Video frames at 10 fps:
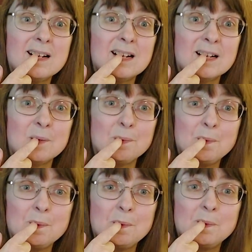Um,
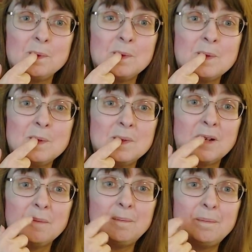
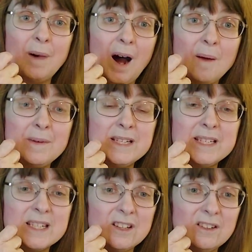Bob is
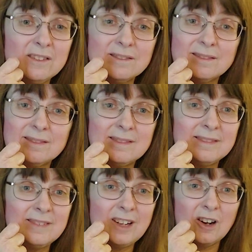still
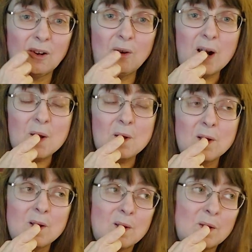you know,
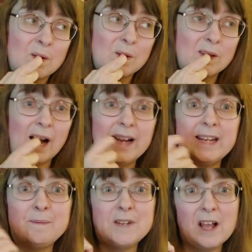I
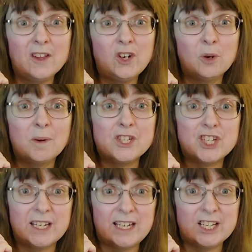keep telling her when
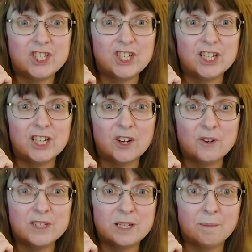she eats, she can go
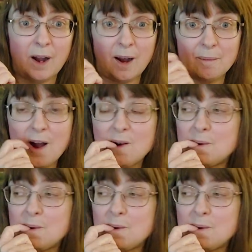see Bob.